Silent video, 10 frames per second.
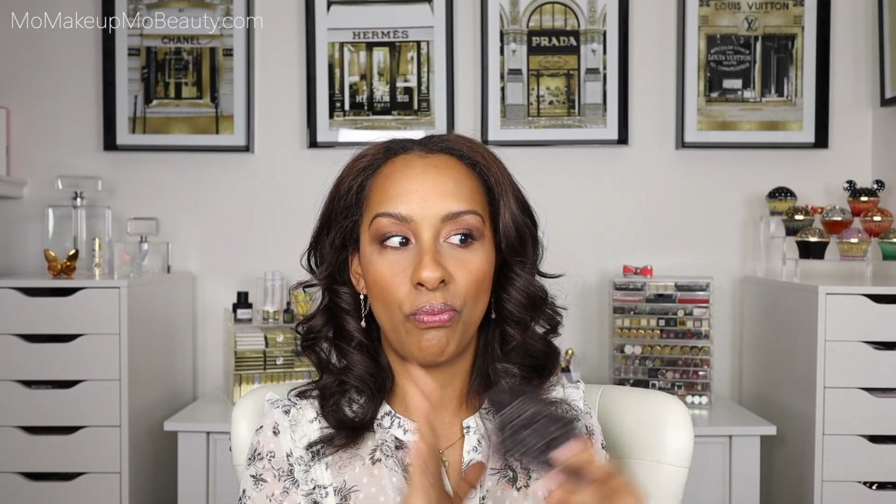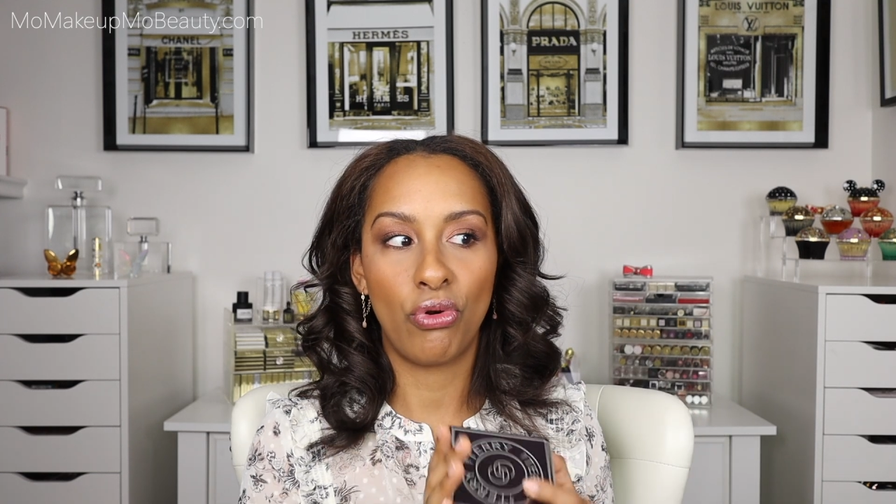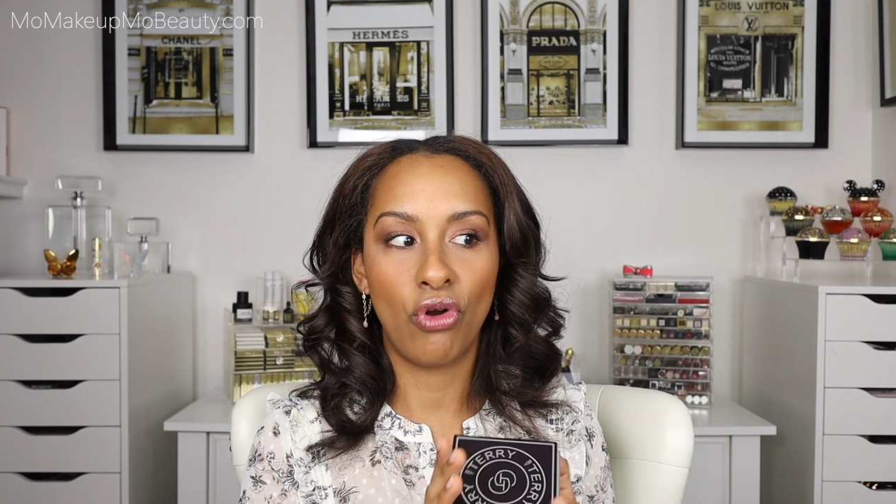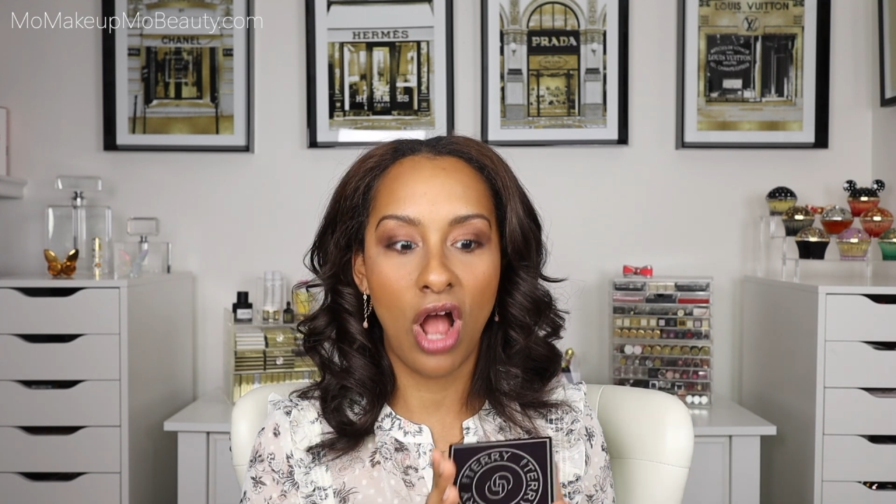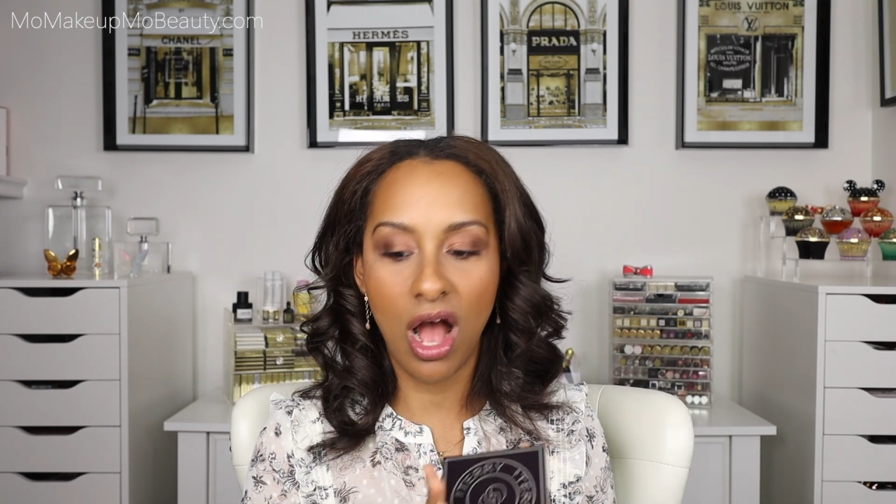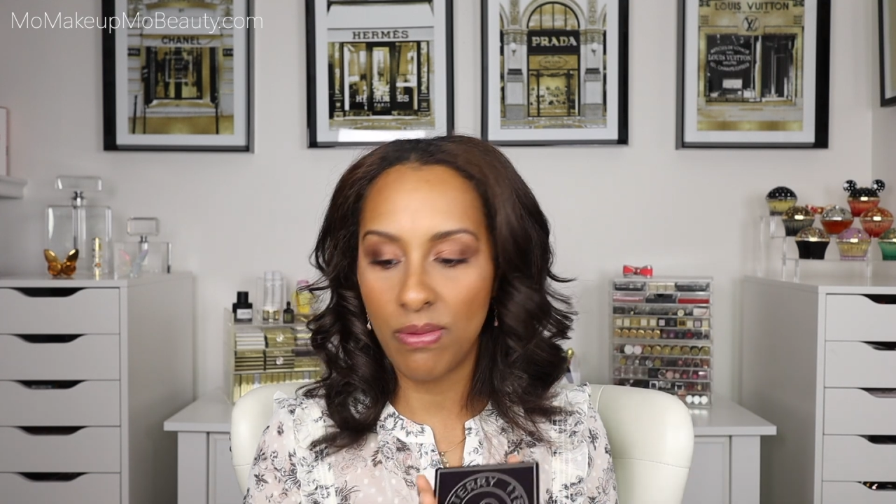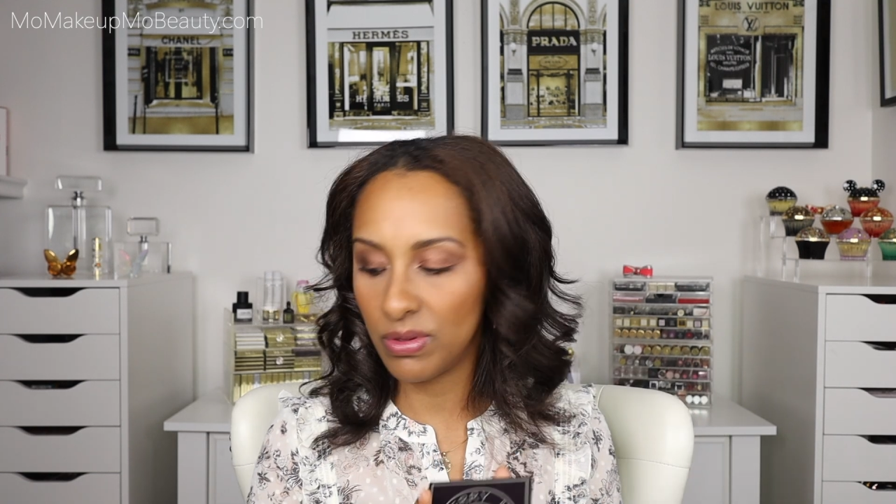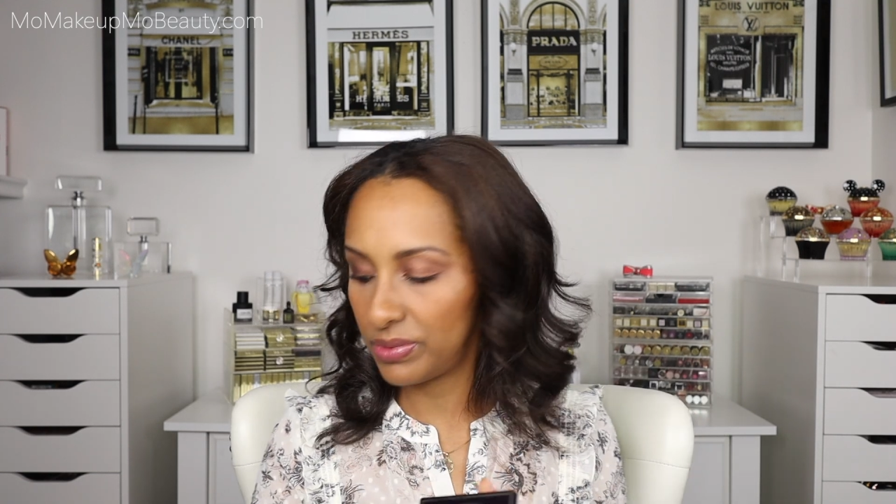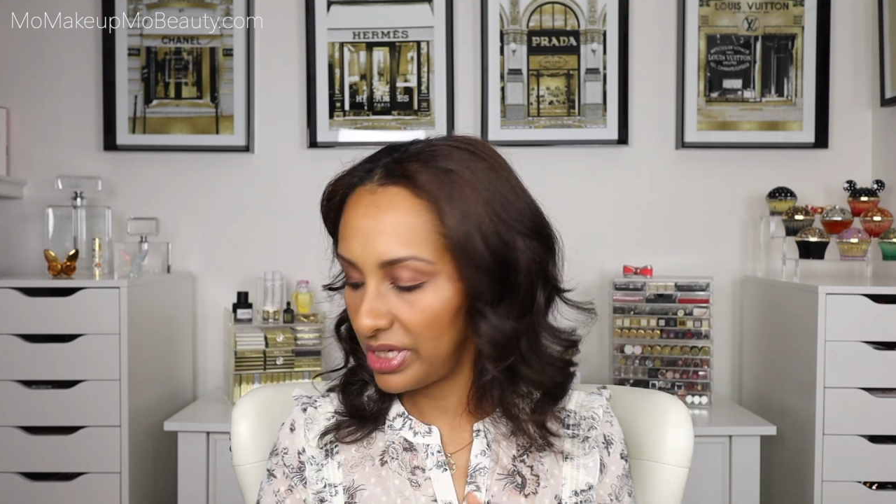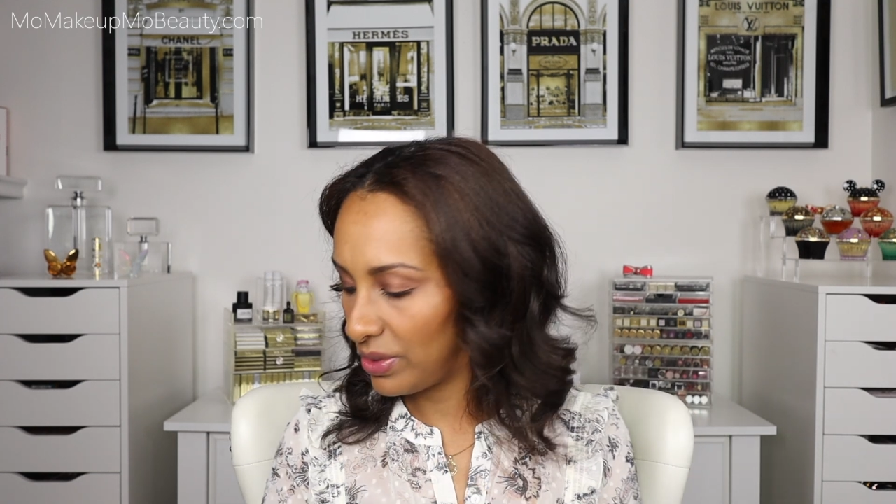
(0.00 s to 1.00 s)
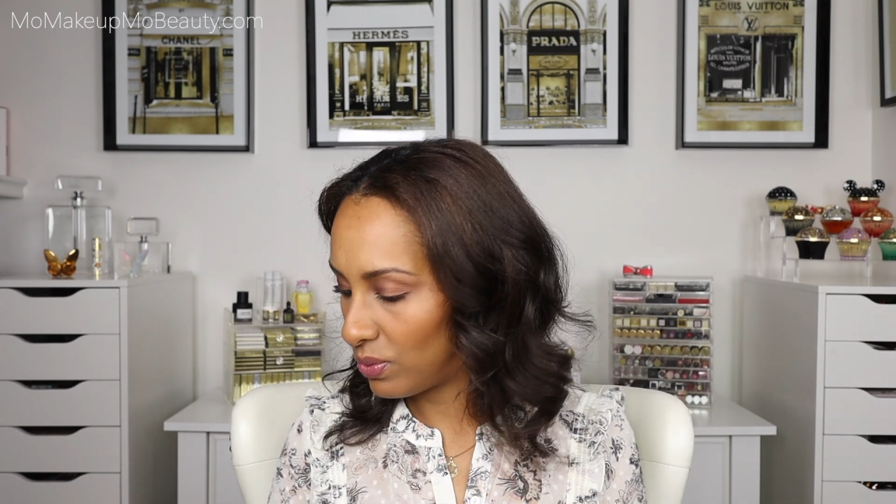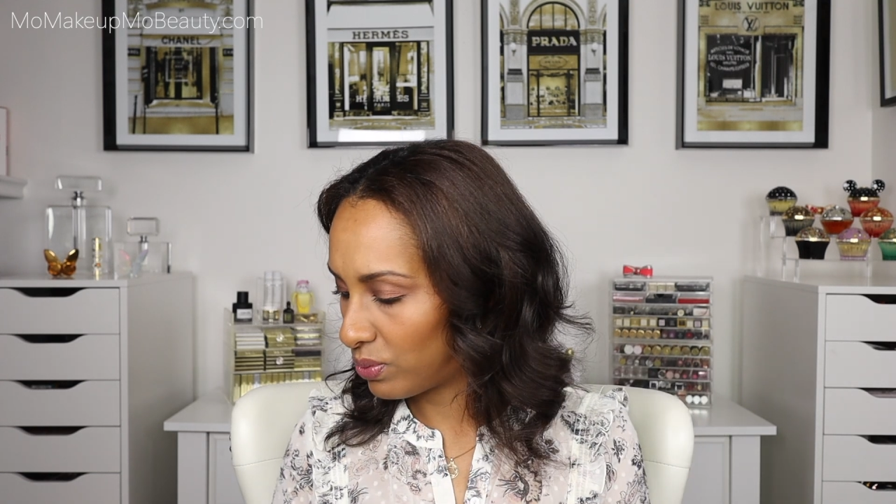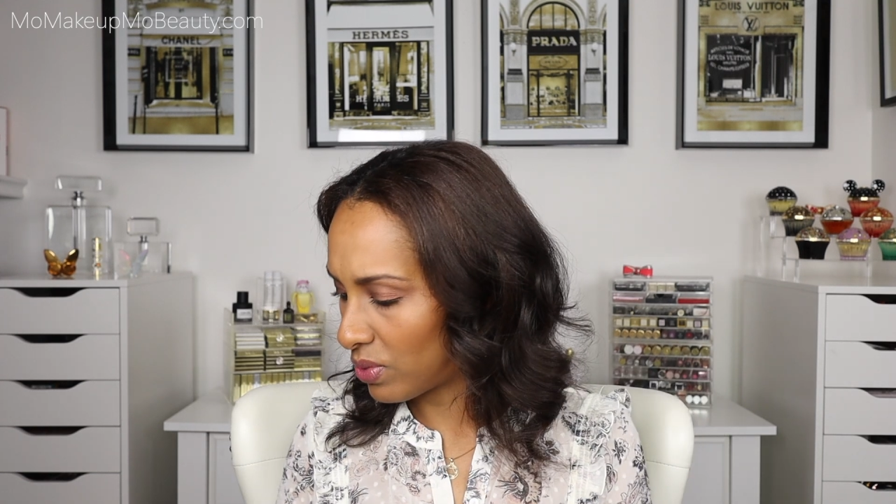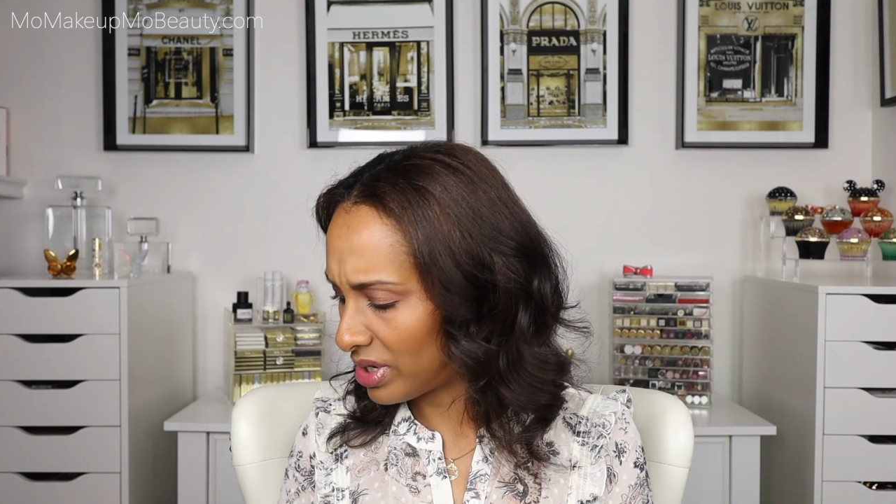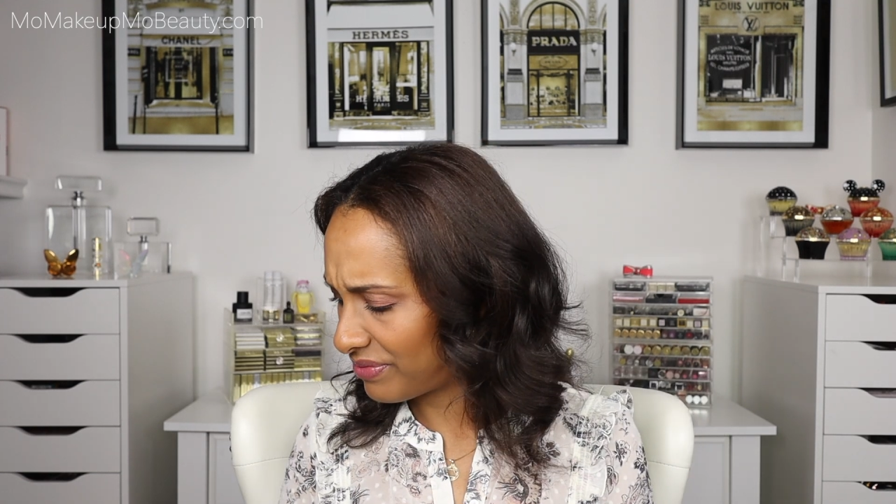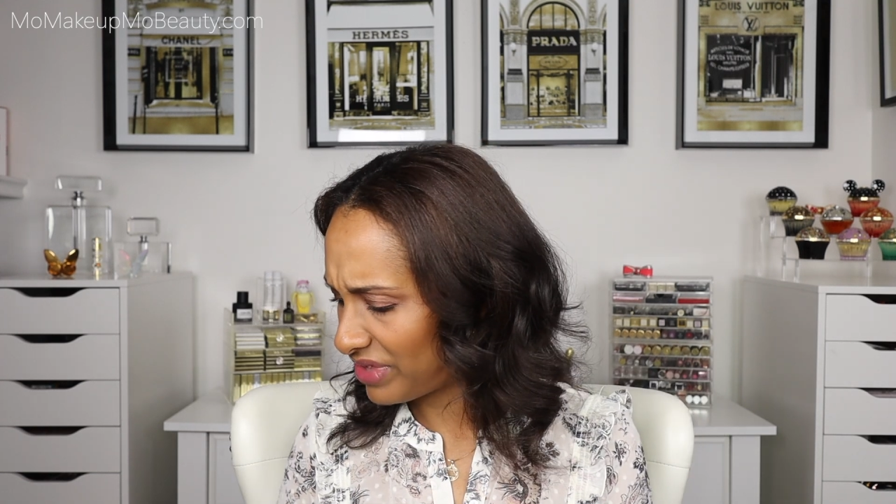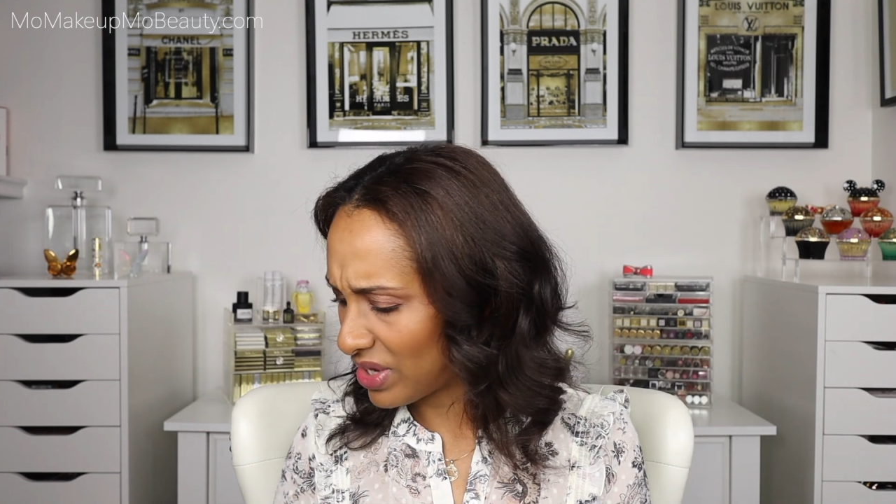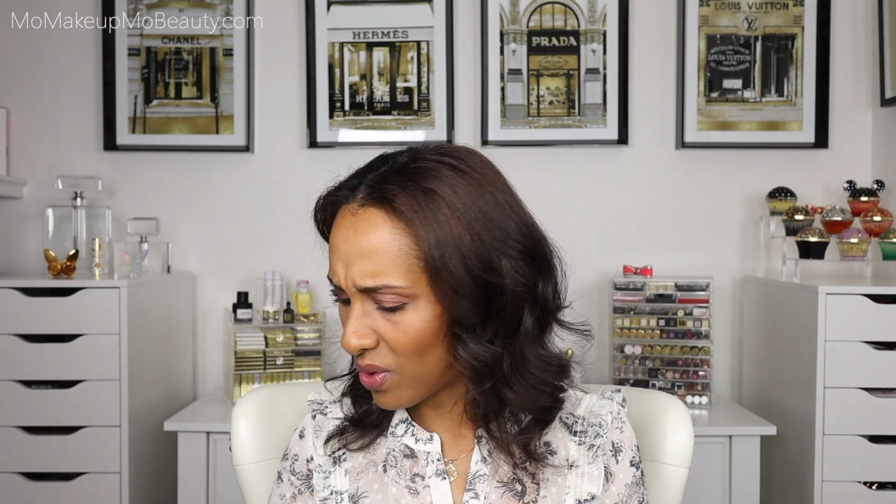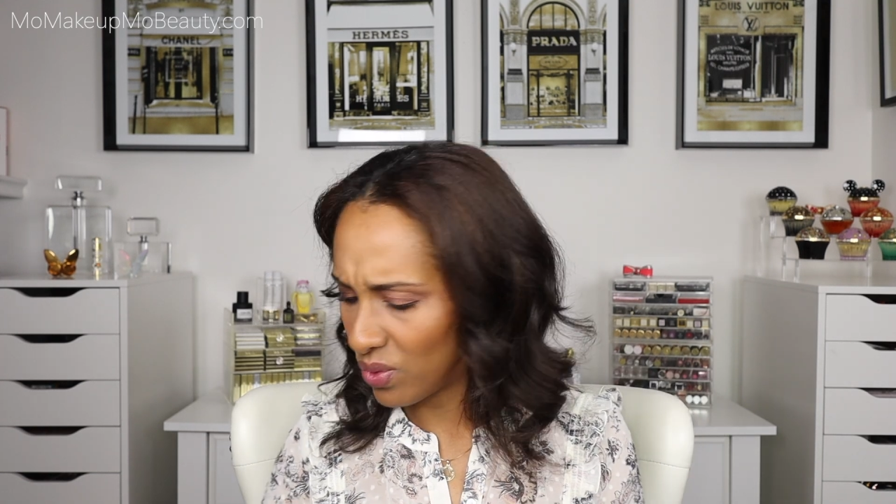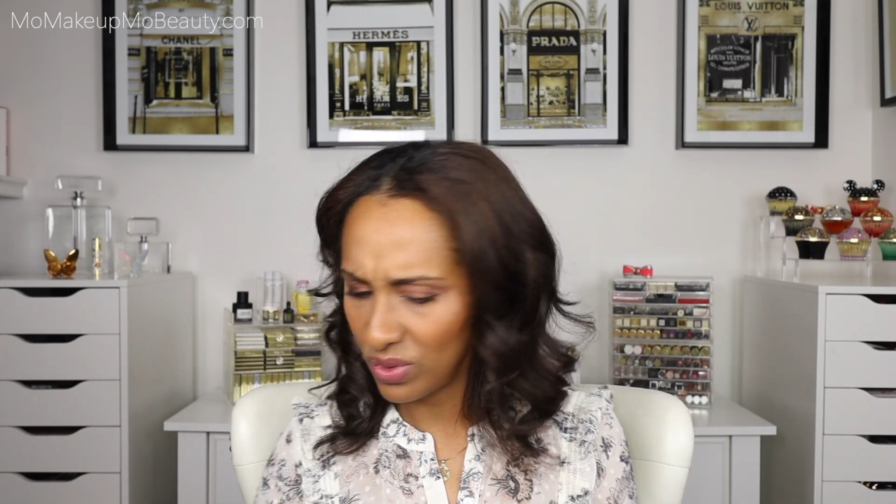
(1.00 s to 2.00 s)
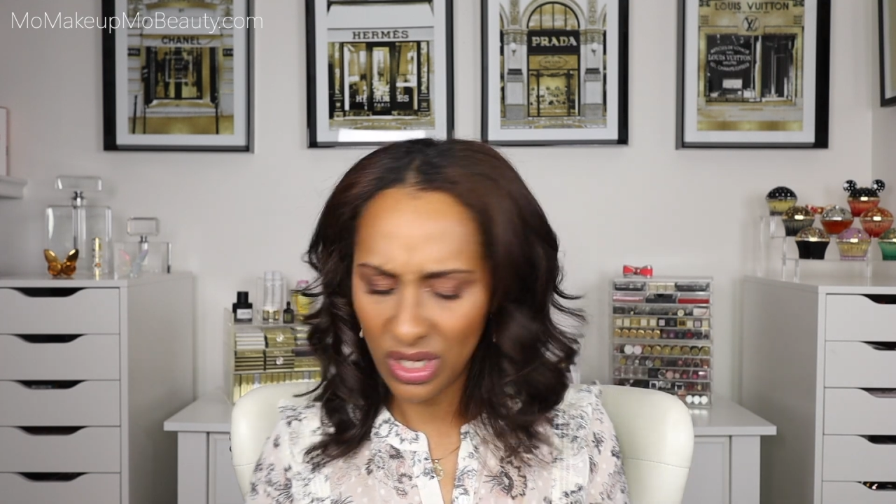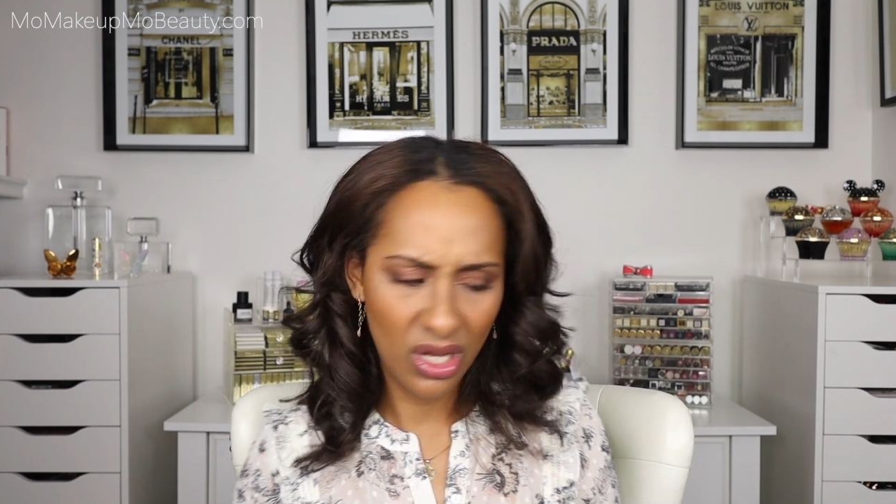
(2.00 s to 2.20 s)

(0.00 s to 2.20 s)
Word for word: probably one of the only,